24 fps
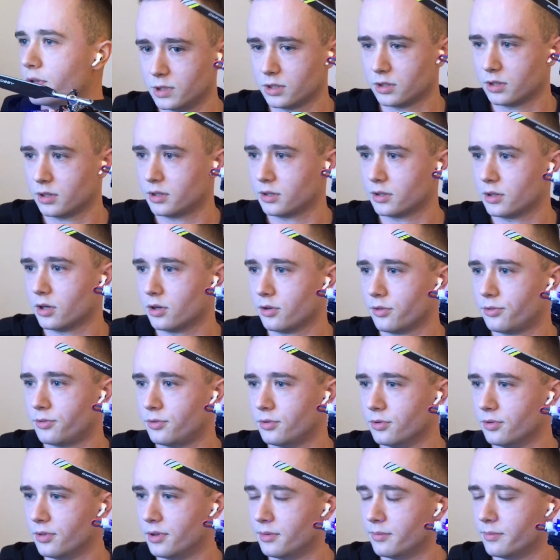We're going to go
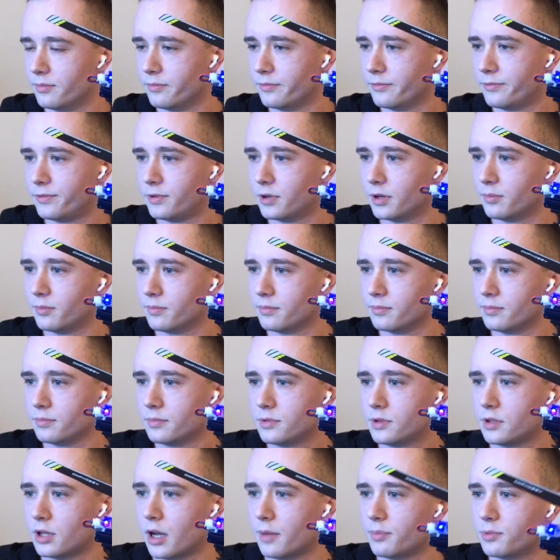through them from
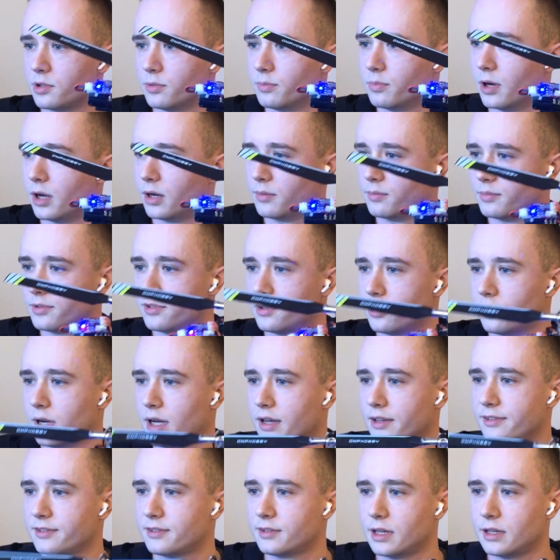top to bottom. So
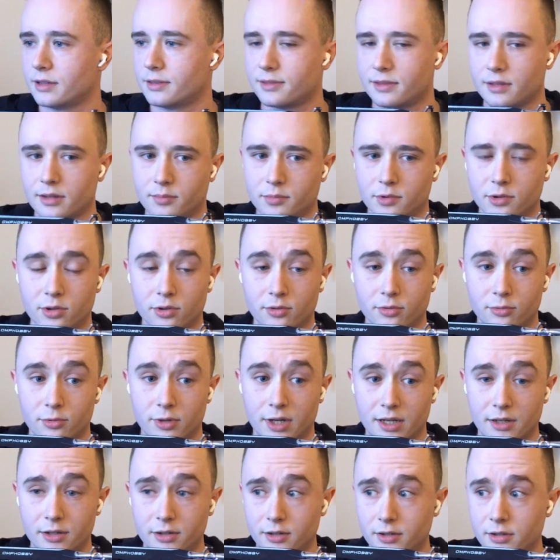I set them to
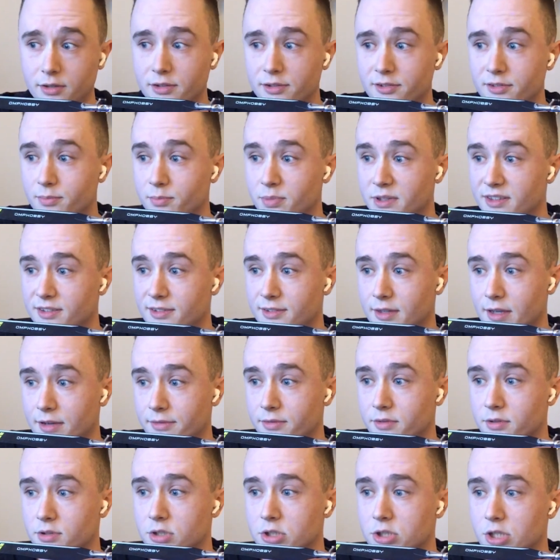rudder, speed
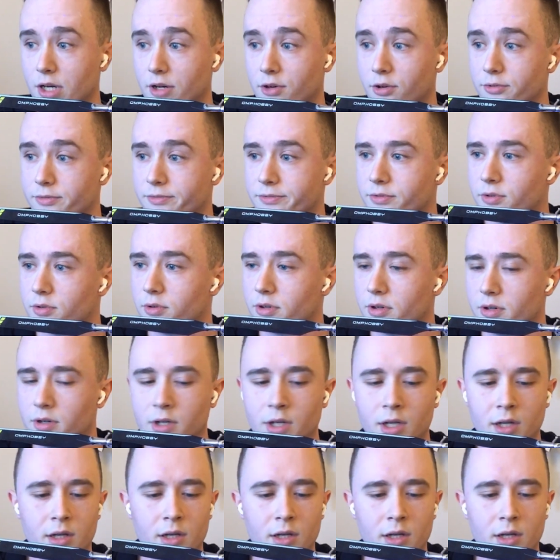7, gyro 4.